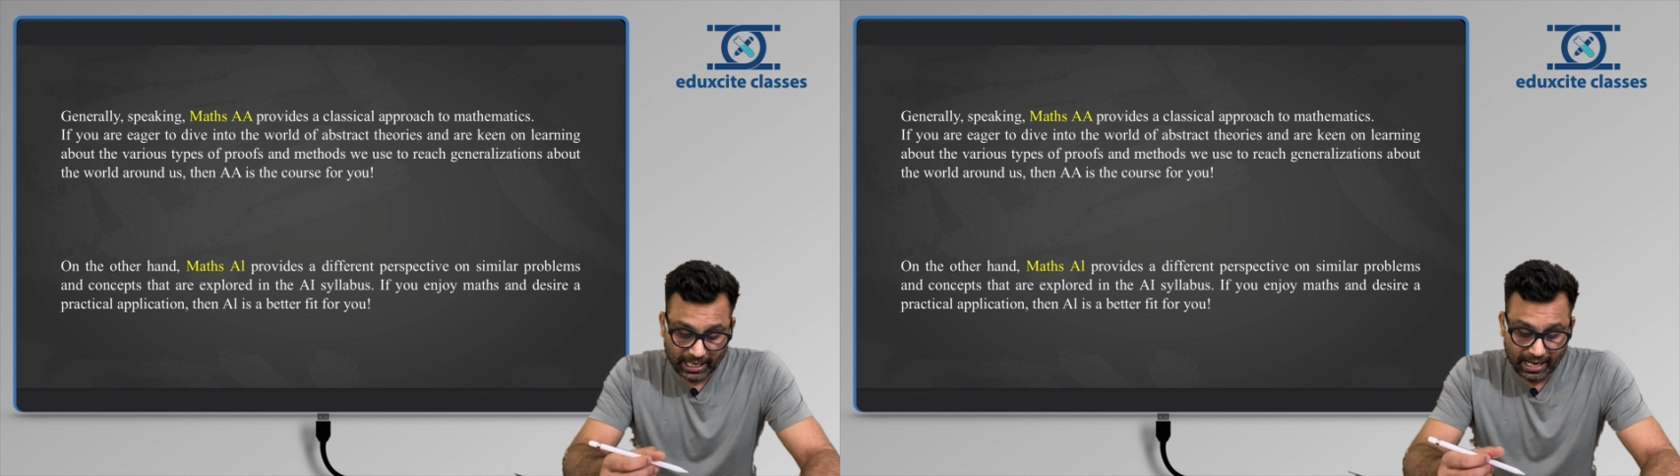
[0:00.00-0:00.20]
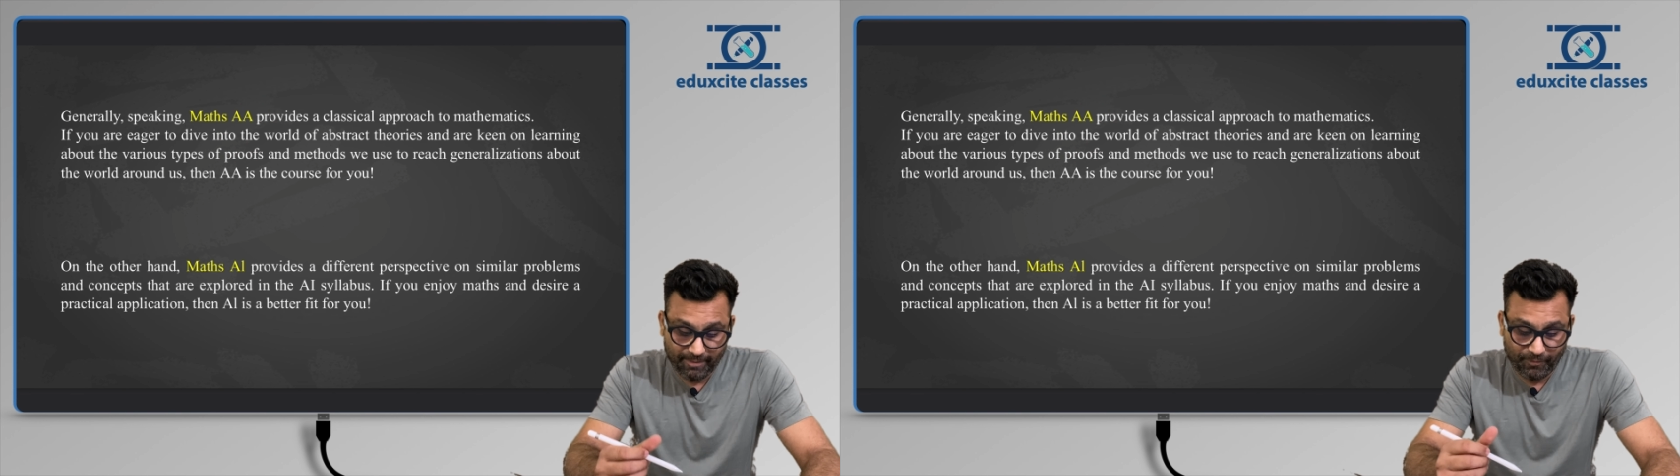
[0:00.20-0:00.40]

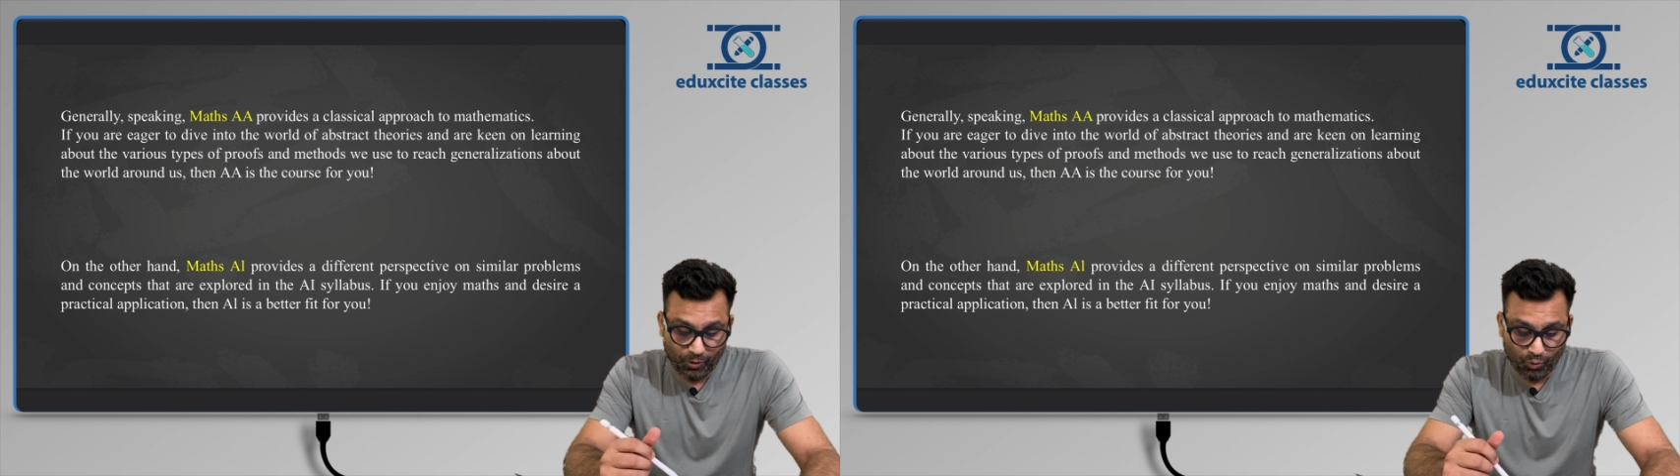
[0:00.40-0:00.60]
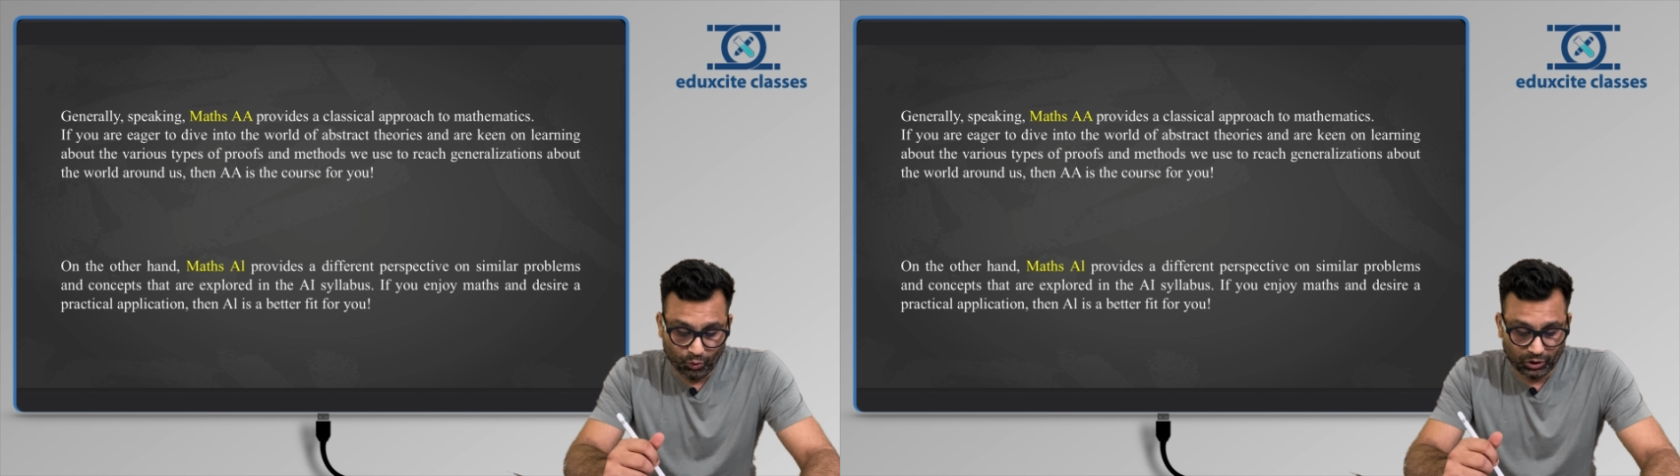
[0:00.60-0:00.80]
if
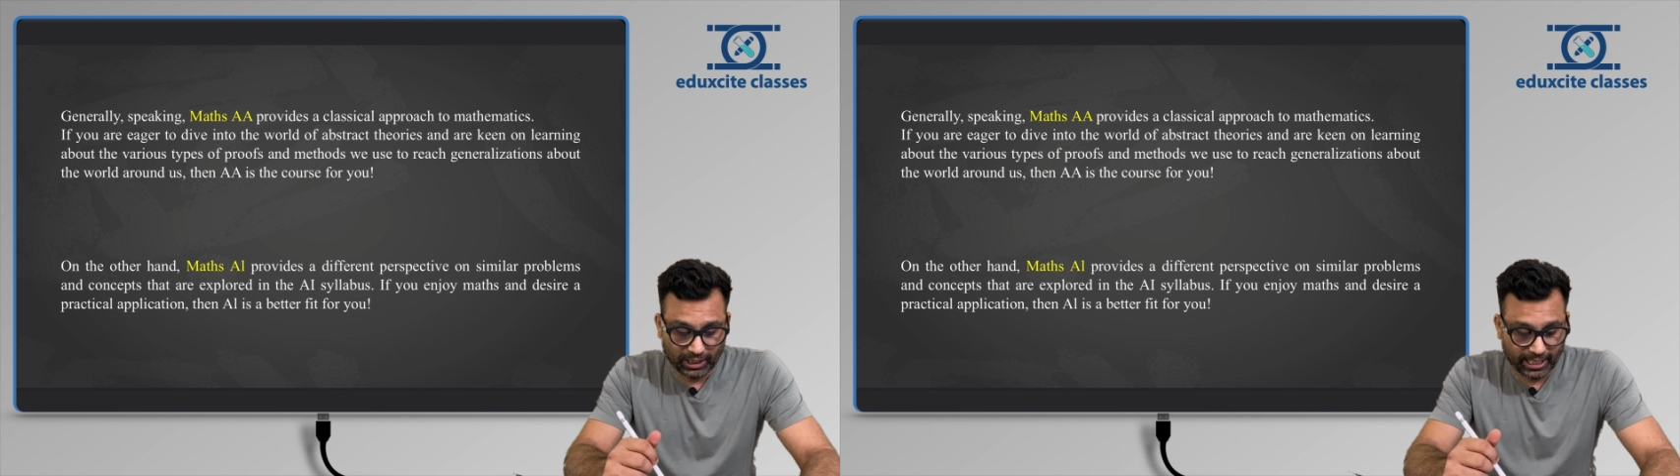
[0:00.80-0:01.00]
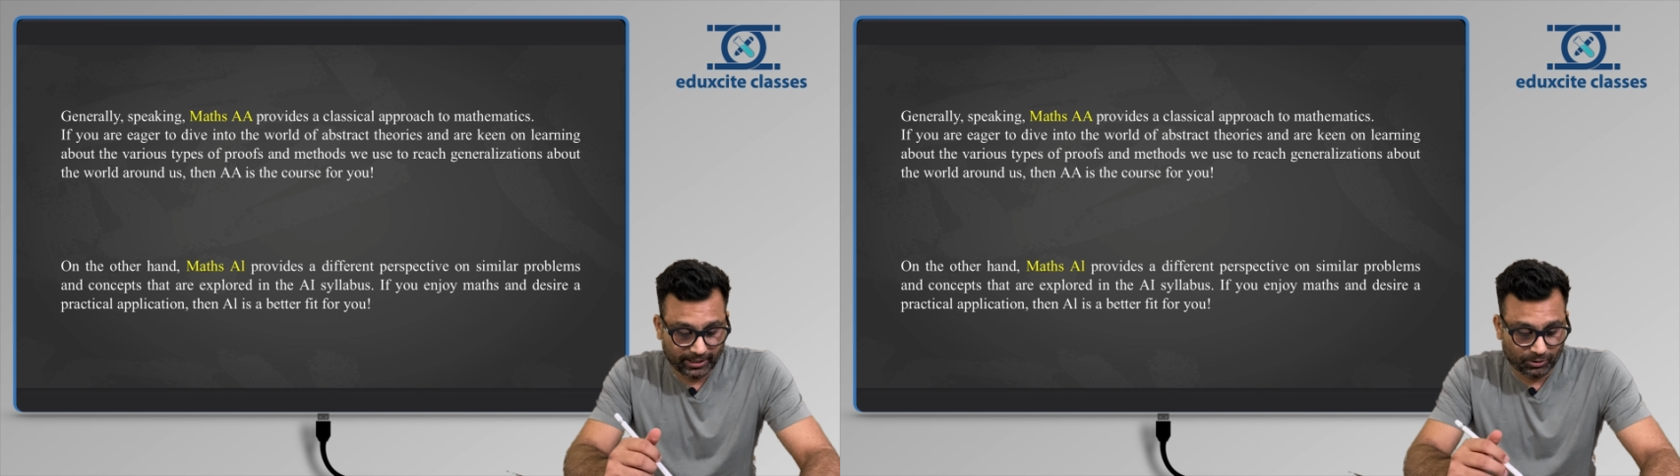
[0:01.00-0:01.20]
you would
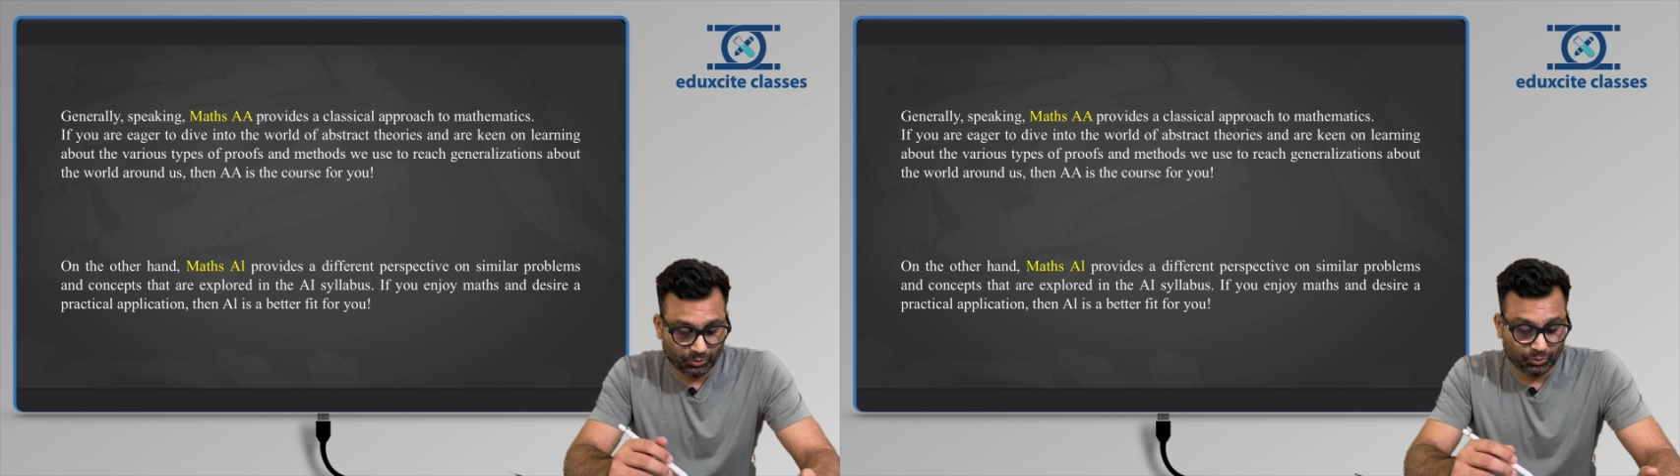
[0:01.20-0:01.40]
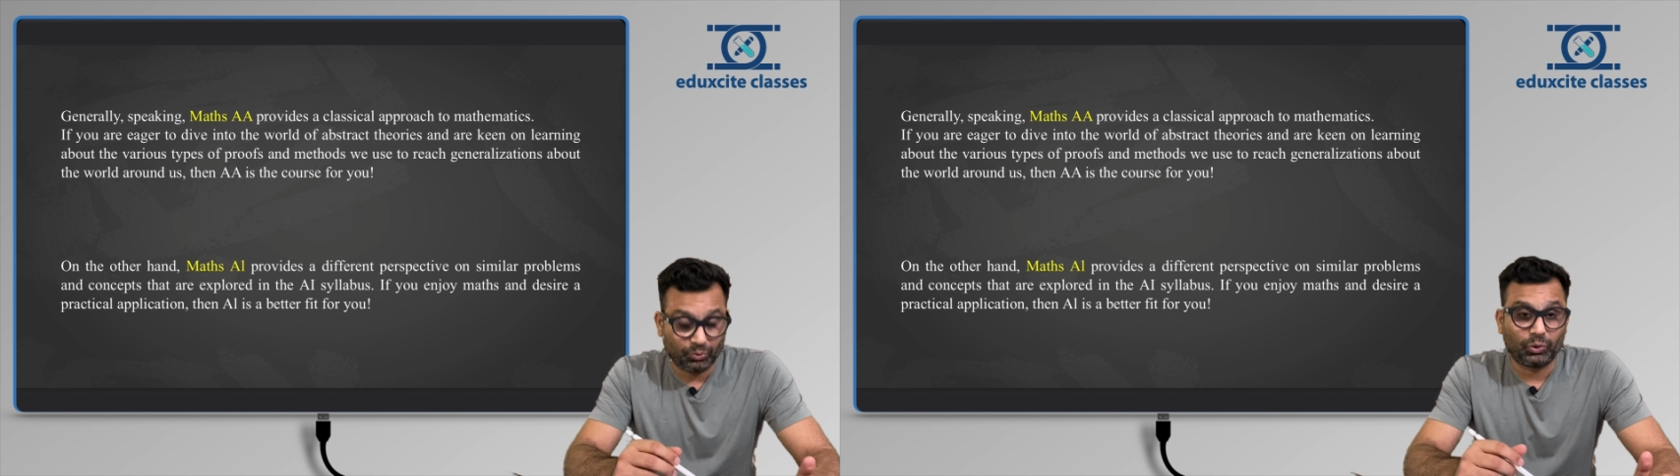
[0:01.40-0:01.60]
like to